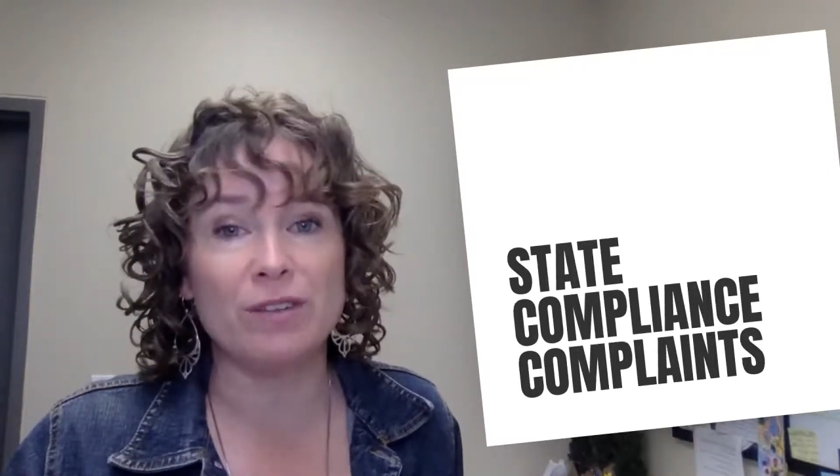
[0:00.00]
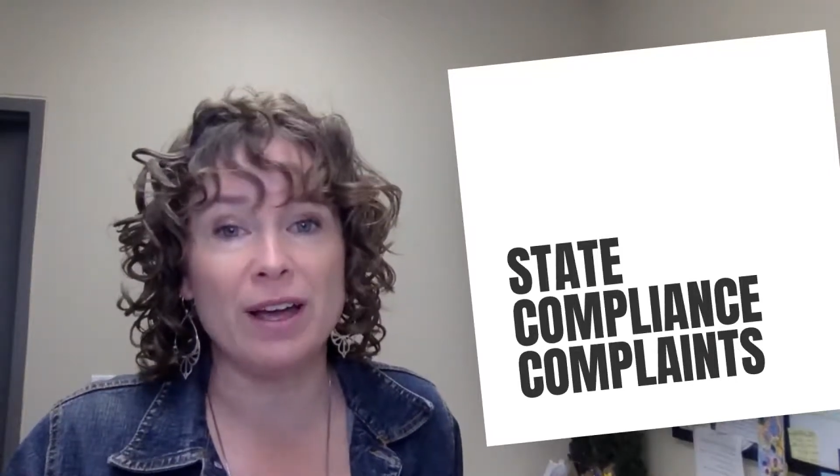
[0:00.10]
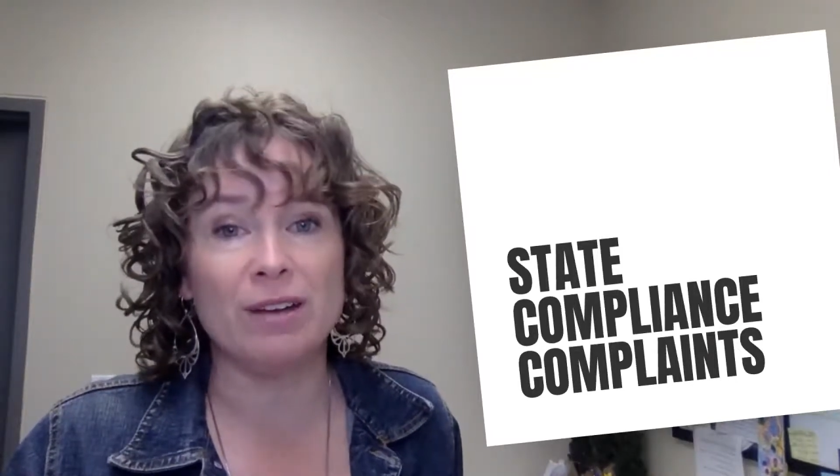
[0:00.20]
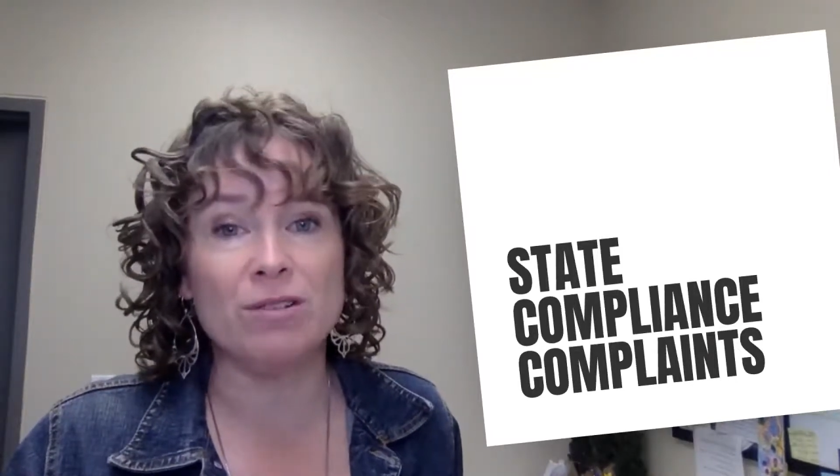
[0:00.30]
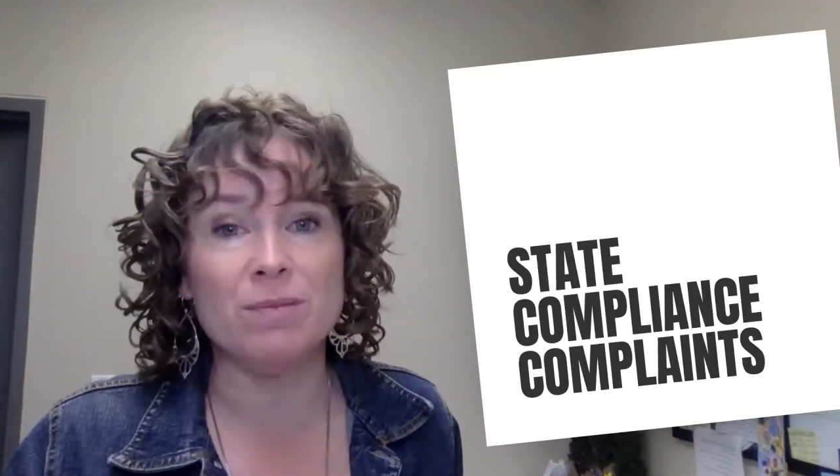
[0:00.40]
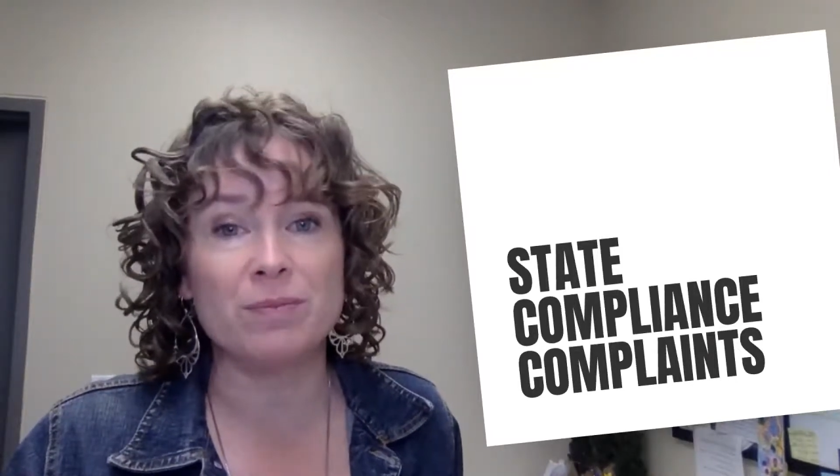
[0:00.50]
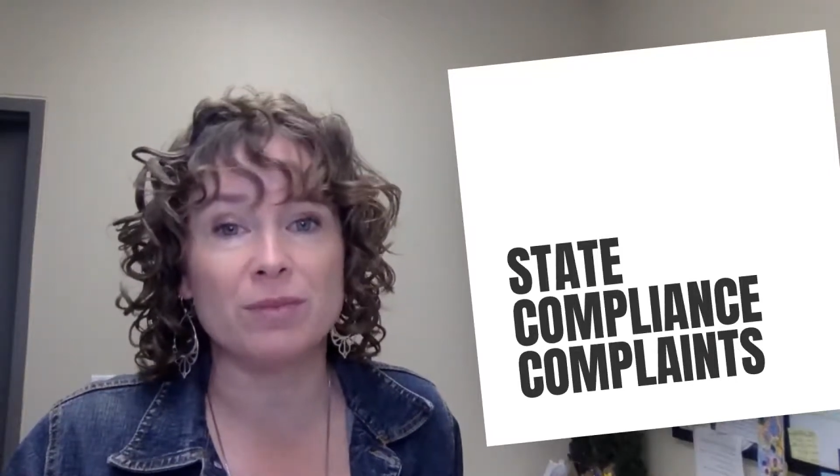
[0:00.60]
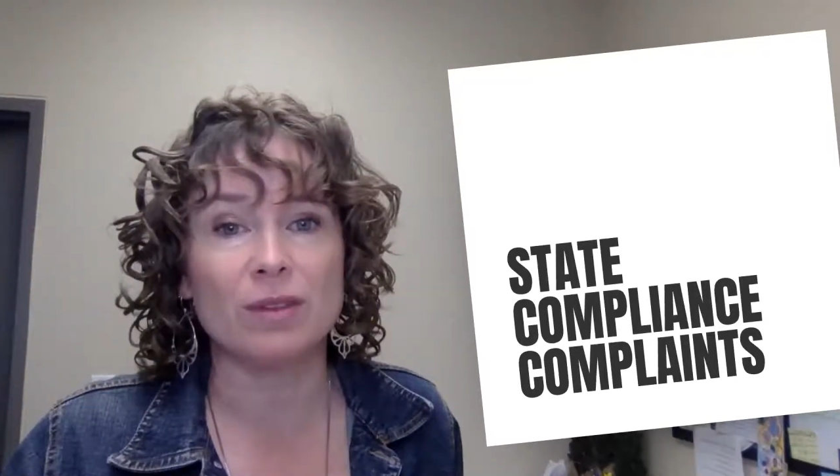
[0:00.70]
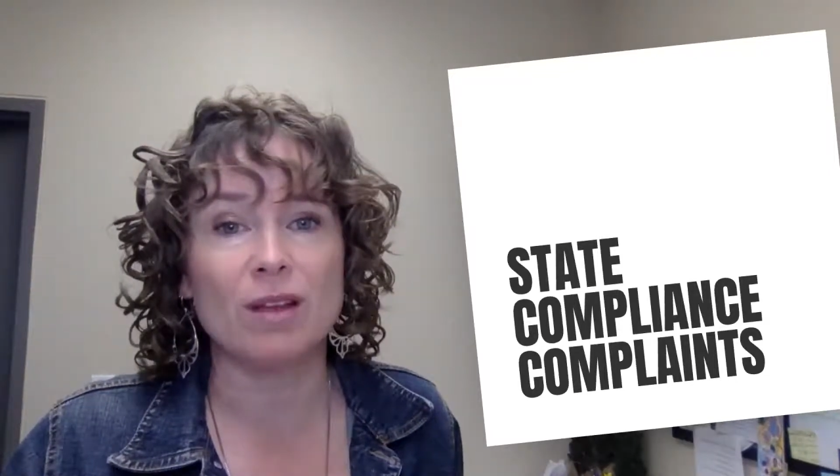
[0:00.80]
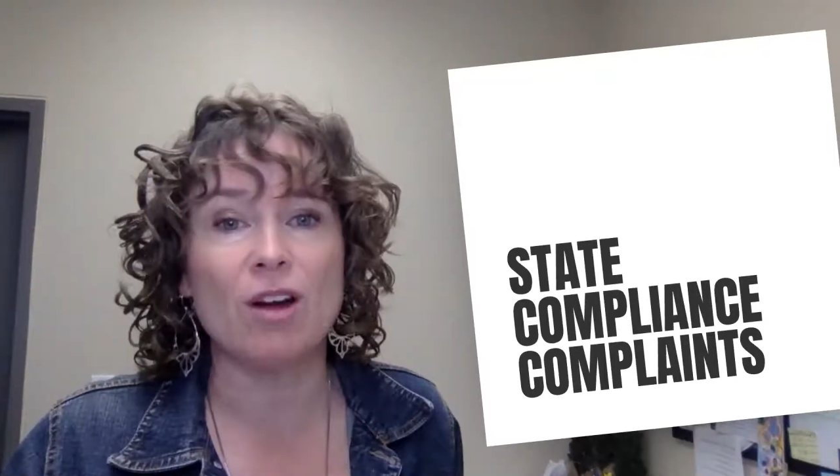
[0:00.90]
file
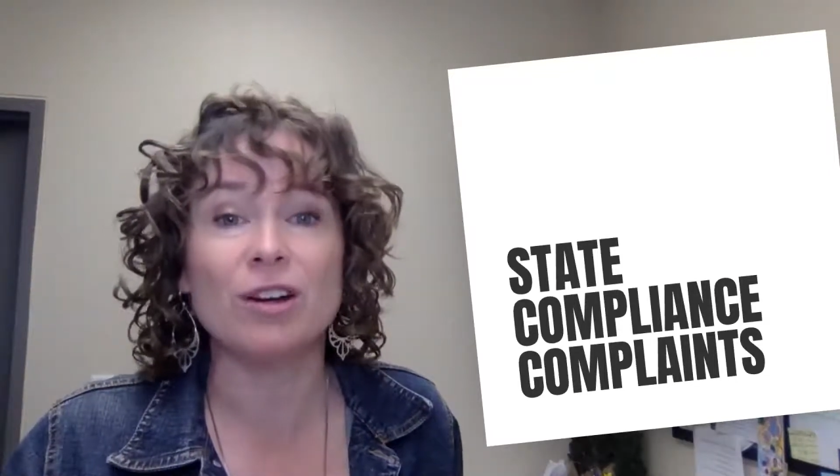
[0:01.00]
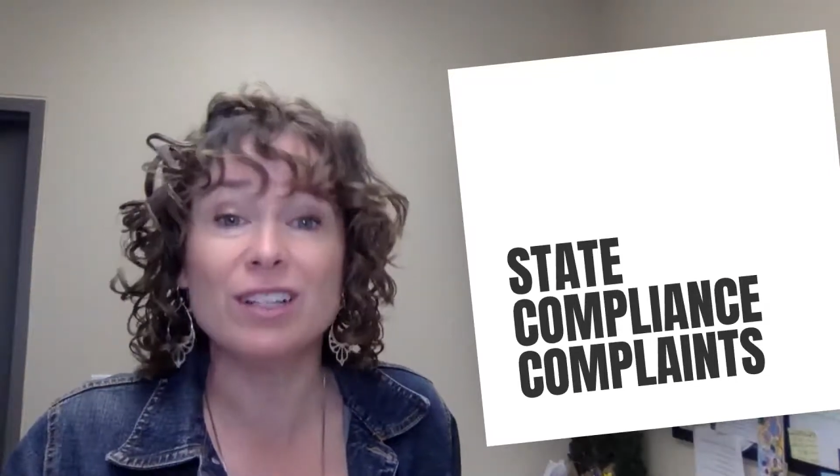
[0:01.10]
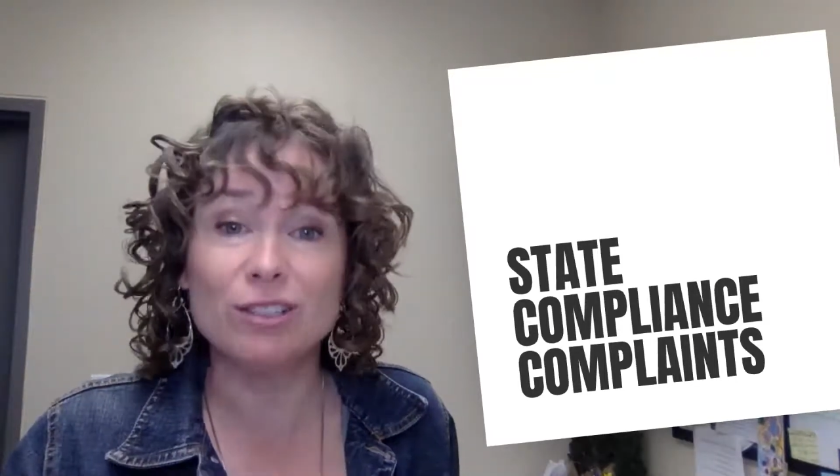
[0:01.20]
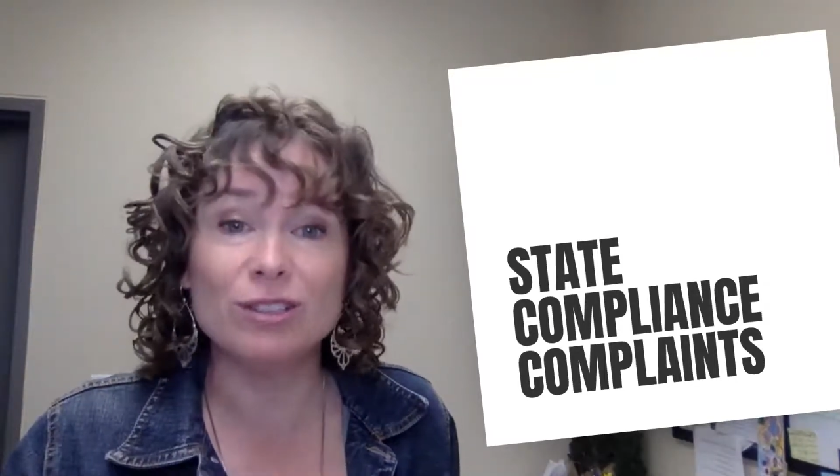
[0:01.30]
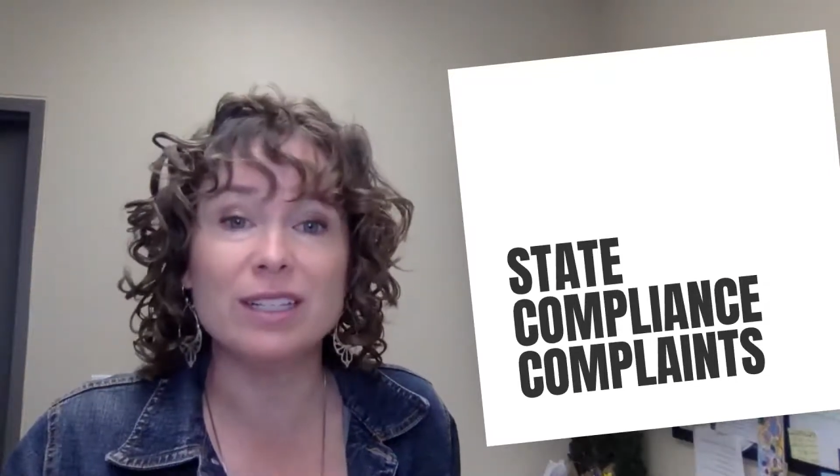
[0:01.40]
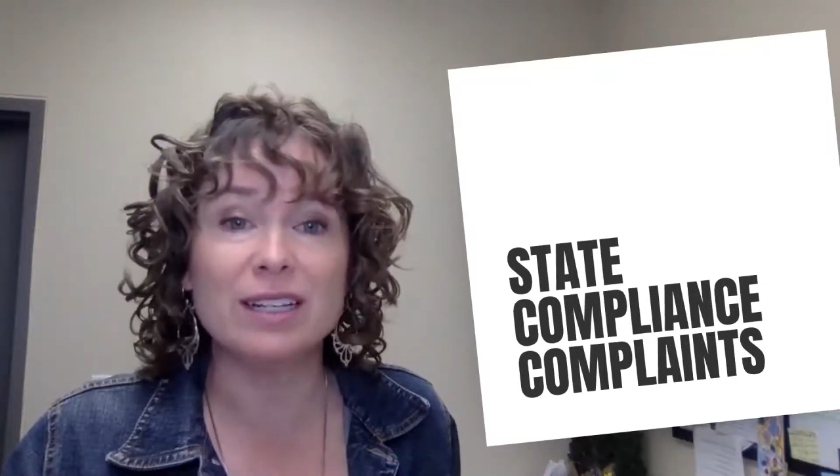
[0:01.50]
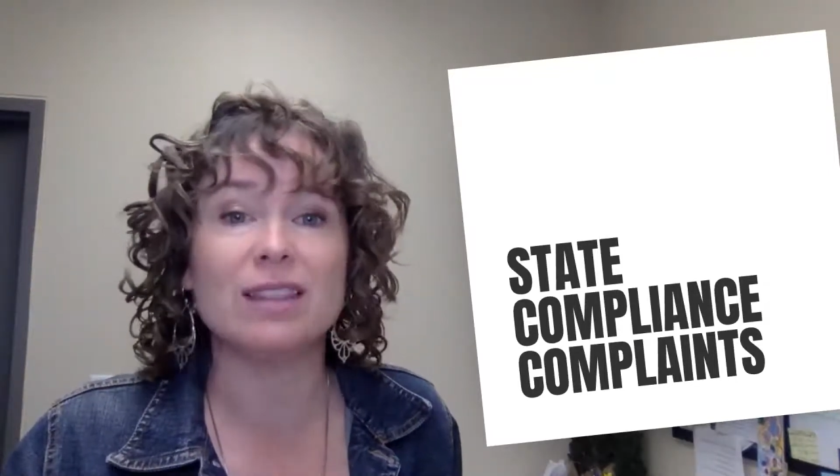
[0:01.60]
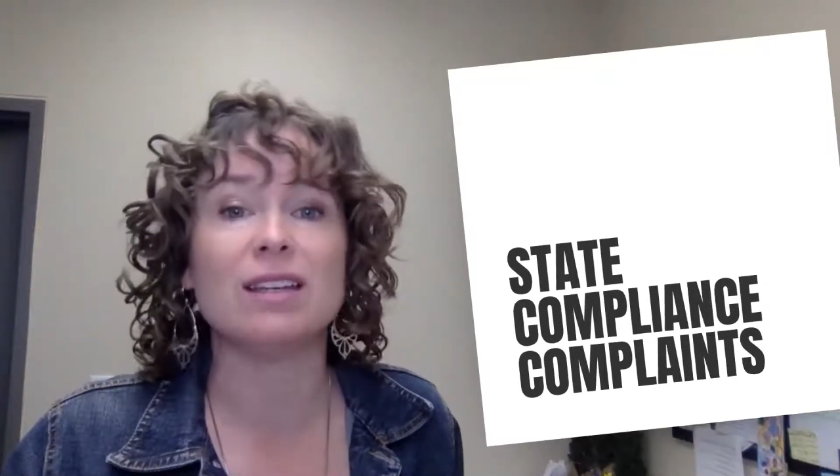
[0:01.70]
are included in